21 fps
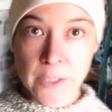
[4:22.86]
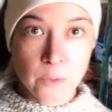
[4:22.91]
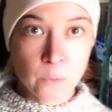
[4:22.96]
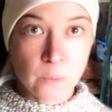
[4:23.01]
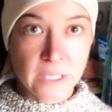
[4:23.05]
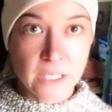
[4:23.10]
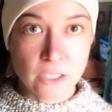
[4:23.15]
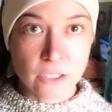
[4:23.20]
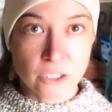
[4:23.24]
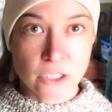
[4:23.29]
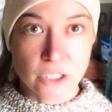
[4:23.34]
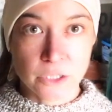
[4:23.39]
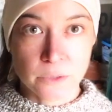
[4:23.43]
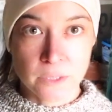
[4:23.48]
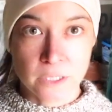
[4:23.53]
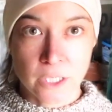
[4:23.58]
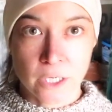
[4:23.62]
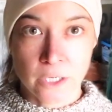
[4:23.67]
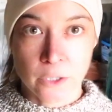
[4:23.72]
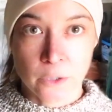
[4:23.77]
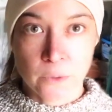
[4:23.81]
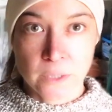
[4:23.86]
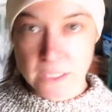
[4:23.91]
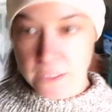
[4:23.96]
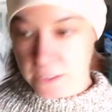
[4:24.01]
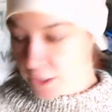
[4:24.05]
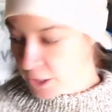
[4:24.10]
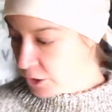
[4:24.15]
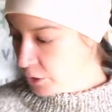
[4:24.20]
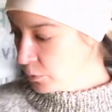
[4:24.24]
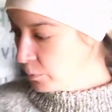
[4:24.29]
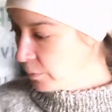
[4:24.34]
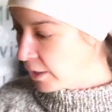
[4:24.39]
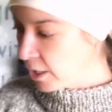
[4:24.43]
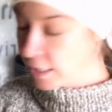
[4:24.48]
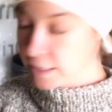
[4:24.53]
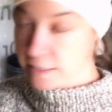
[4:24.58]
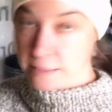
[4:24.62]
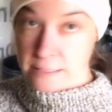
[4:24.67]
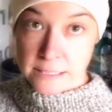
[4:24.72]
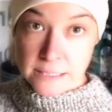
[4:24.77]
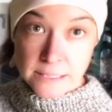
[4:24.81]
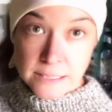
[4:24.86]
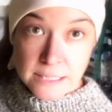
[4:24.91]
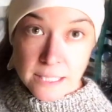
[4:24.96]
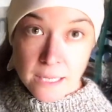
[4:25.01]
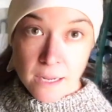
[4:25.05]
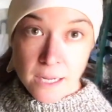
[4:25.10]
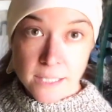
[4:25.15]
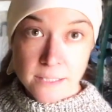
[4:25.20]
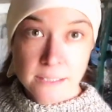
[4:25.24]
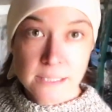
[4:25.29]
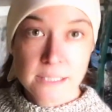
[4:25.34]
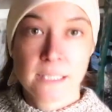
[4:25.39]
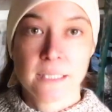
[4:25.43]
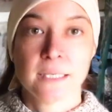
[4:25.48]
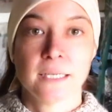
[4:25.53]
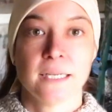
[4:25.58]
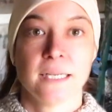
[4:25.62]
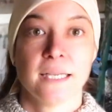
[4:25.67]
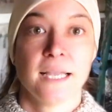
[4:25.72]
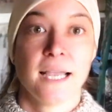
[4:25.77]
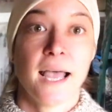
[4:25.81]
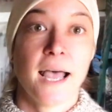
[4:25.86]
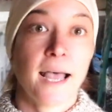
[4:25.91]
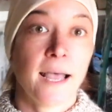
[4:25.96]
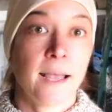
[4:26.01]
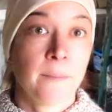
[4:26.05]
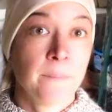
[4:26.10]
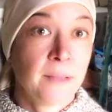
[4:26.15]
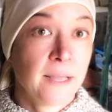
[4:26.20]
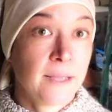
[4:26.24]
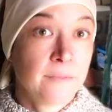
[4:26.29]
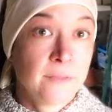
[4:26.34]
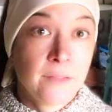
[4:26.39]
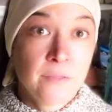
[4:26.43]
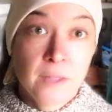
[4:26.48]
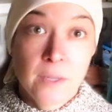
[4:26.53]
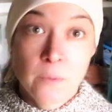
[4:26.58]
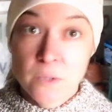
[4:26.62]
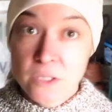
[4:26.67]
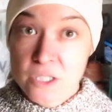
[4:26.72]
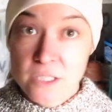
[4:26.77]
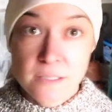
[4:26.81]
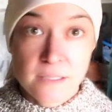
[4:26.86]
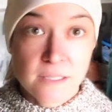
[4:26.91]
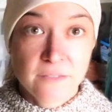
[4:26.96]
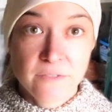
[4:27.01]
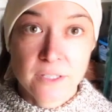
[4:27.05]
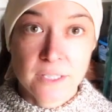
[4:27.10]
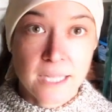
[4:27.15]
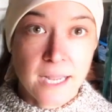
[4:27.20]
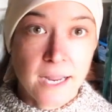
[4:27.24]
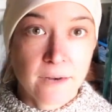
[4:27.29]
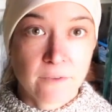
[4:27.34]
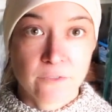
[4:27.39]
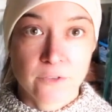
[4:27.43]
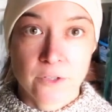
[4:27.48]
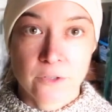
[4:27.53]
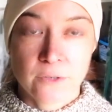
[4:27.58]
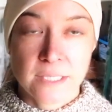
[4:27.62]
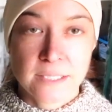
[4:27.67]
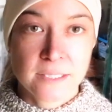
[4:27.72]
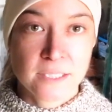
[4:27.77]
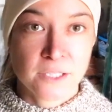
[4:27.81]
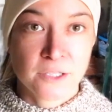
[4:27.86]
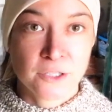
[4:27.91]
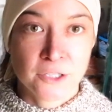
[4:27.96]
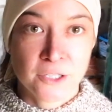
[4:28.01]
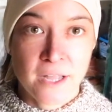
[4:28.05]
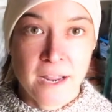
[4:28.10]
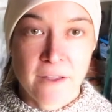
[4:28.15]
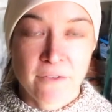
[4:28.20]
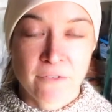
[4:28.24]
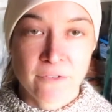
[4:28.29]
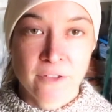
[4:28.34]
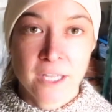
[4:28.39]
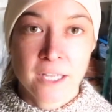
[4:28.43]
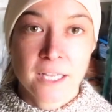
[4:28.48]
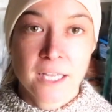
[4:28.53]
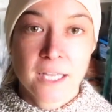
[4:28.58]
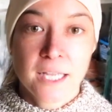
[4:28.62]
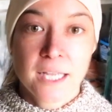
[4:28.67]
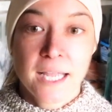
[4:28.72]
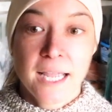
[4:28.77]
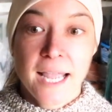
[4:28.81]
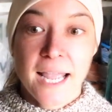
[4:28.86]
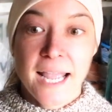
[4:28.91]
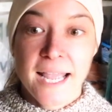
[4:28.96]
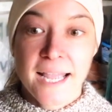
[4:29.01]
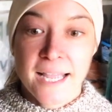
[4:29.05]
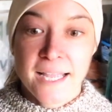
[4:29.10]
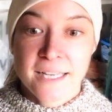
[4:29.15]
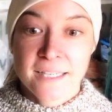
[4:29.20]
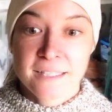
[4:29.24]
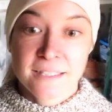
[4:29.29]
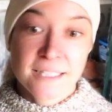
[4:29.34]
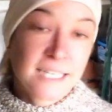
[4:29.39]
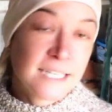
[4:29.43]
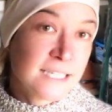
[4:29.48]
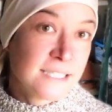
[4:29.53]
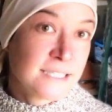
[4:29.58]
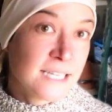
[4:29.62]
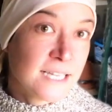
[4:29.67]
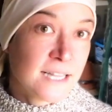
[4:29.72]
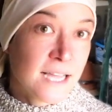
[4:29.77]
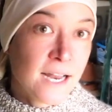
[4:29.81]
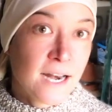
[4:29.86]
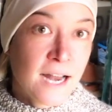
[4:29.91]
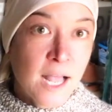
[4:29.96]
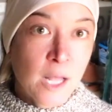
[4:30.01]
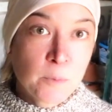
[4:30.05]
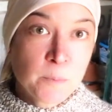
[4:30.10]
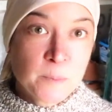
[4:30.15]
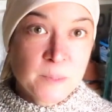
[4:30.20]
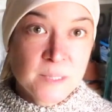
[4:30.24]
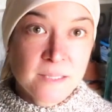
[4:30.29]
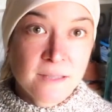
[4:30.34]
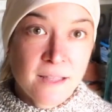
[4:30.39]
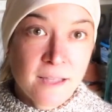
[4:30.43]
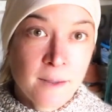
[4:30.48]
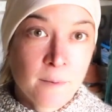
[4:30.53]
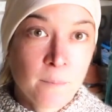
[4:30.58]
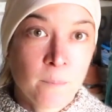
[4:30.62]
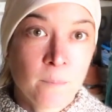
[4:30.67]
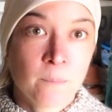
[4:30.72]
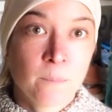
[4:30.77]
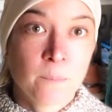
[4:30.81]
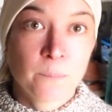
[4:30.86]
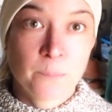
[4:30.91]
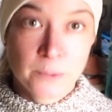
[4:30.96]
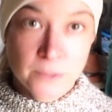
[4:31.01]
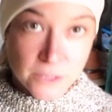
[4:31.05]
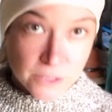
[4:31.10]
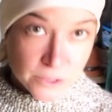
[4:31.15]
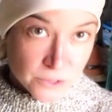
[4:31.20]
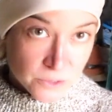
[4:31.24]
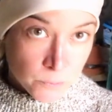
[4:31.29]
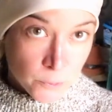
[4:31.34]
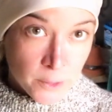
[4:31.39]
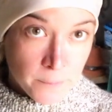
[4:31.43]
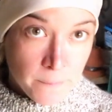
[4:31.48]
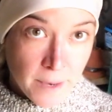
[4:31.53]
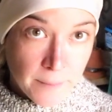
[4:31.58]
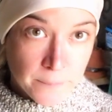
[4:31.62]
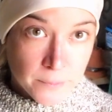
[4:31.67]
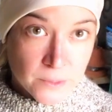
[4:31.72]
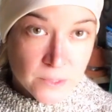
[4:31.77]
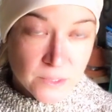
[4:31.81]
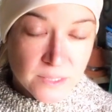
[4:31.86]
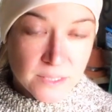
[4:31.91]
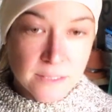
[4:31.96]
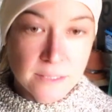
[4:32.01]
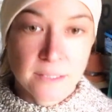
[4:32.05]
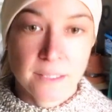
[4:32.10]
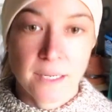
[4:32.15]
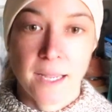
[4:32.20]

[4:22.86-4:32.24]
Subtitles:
a week or two ago into pots this size, and then they will just live in that for the rest of their life. And like I say, that helps them produce more peppers.